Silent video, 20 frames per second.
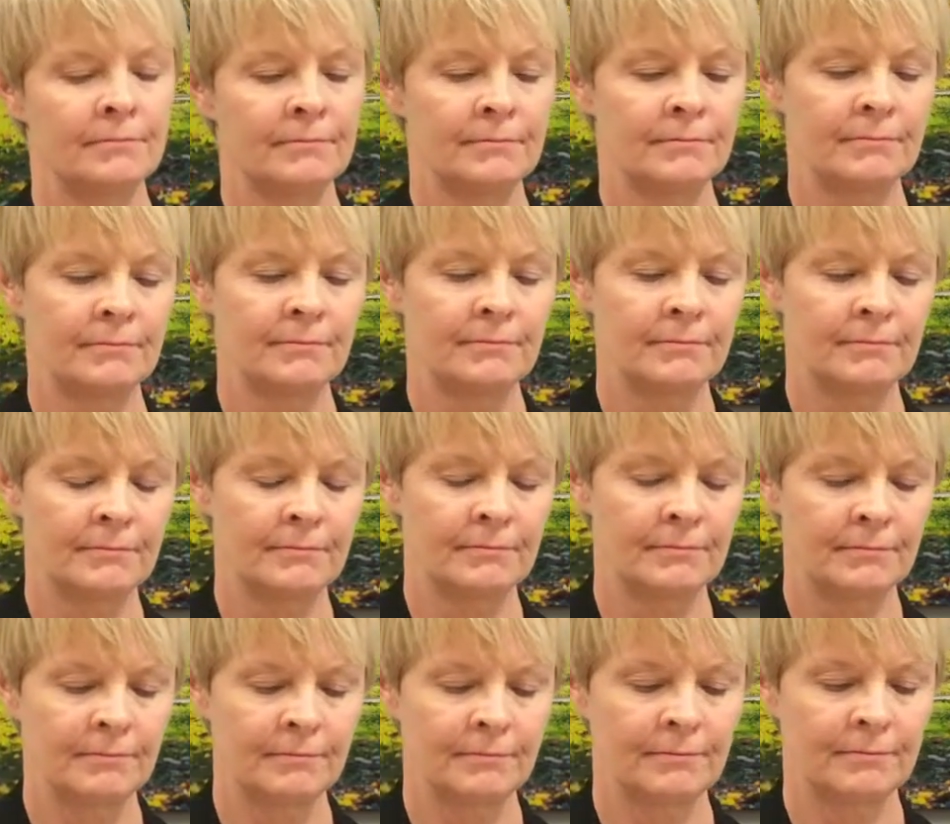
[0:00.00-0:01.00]

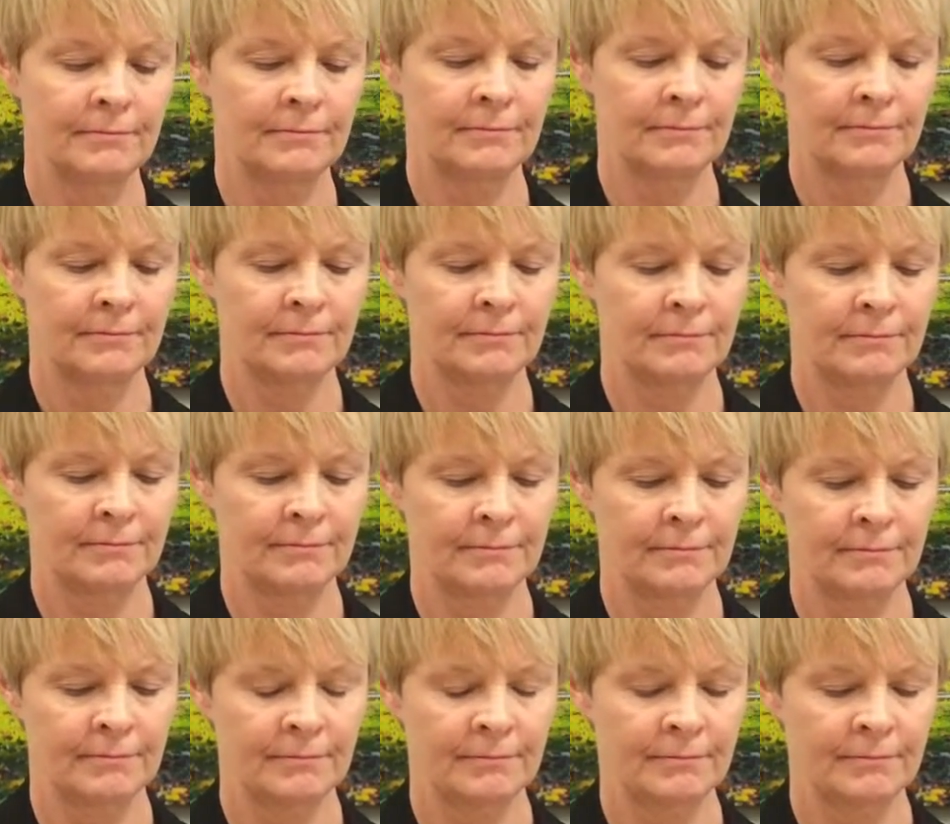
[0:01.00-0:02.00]

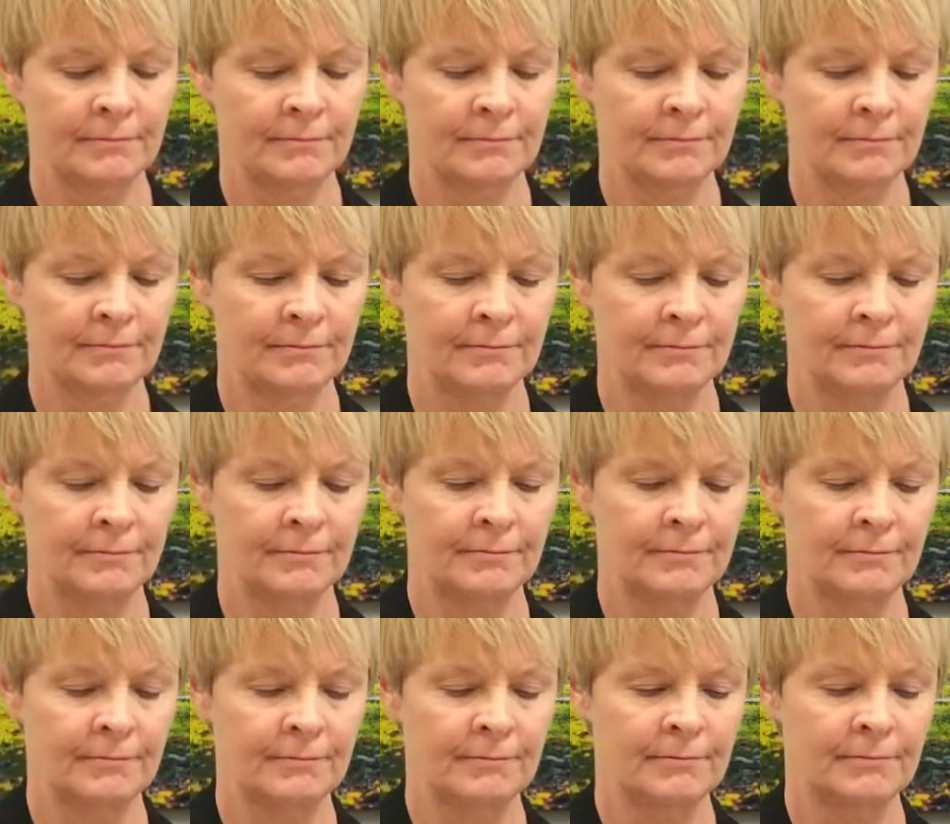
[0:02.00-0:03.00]

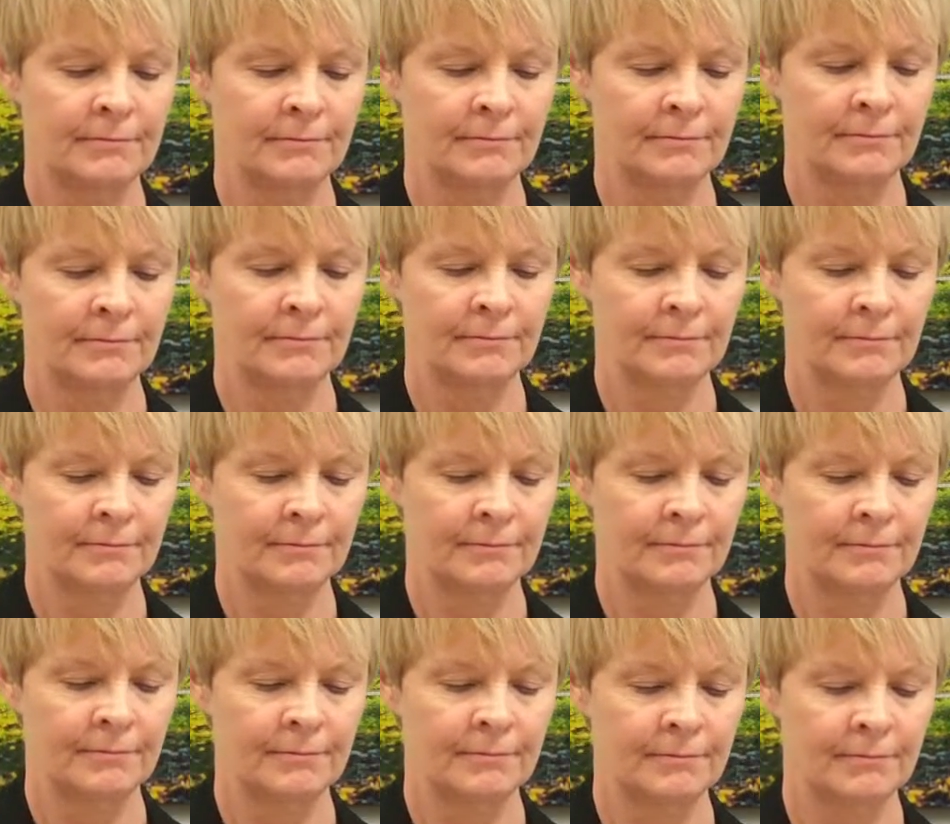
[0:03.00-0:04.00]

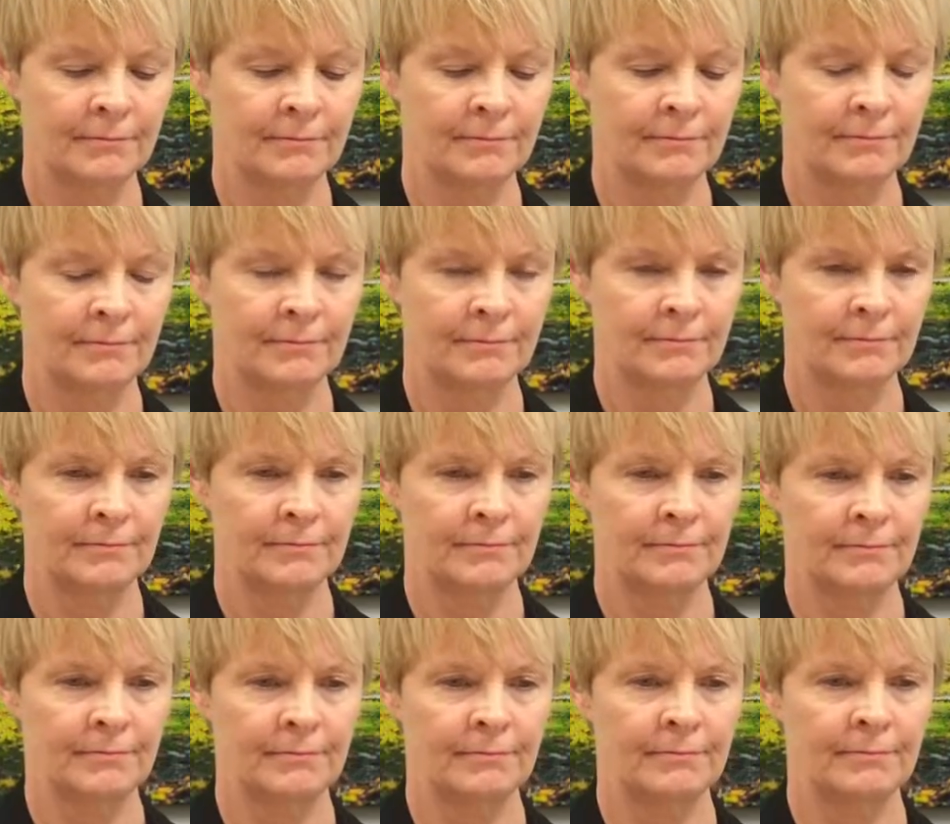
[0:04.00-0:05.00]

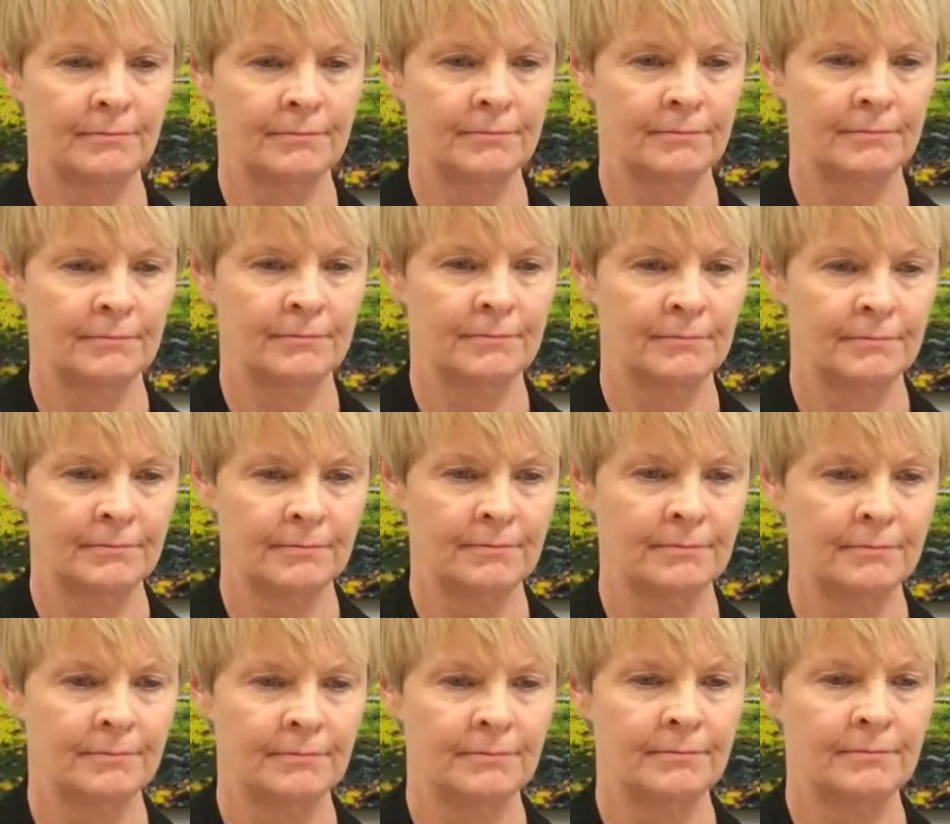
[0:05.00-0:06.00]

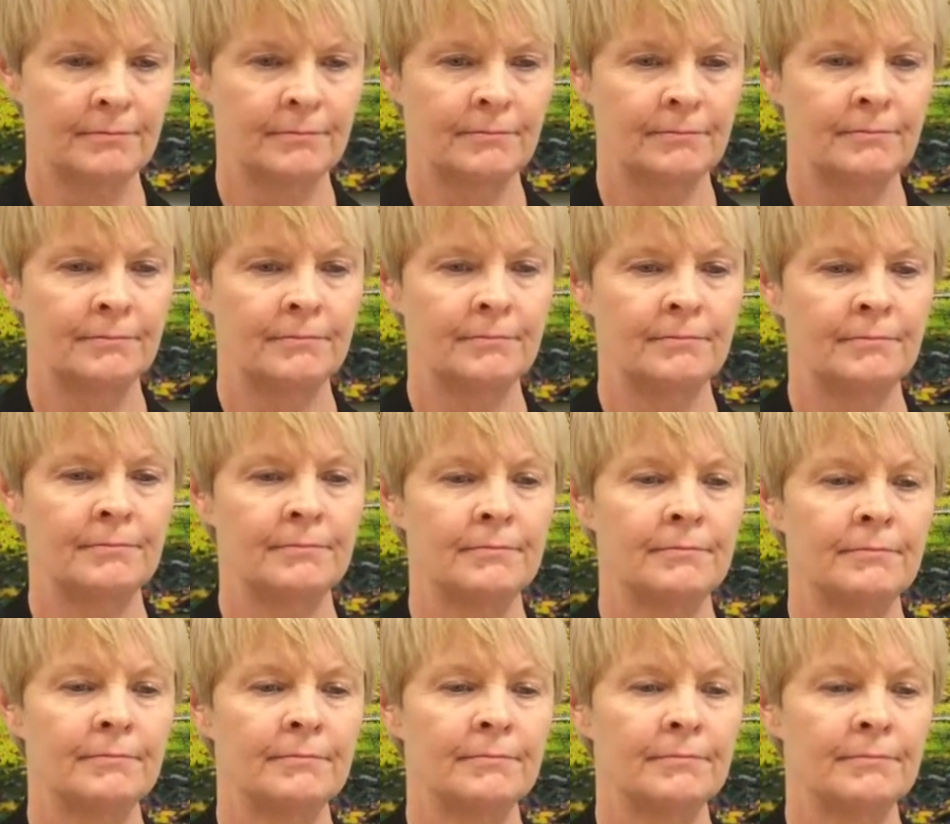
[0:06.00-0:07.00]

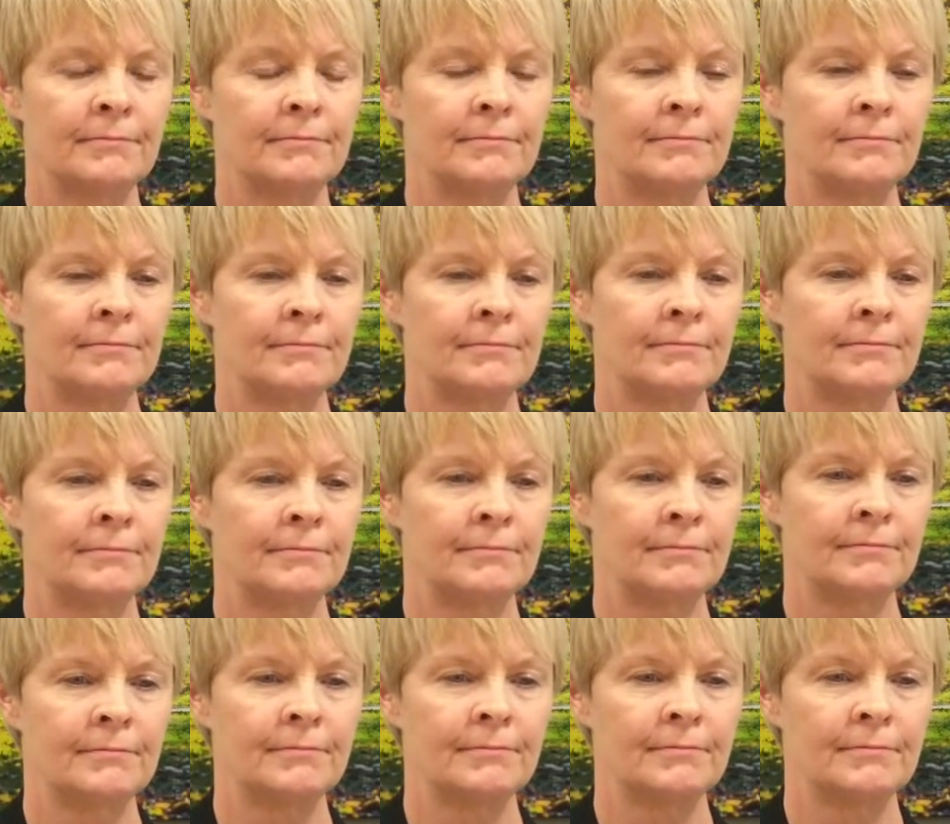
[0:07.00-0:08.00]
(not speaking)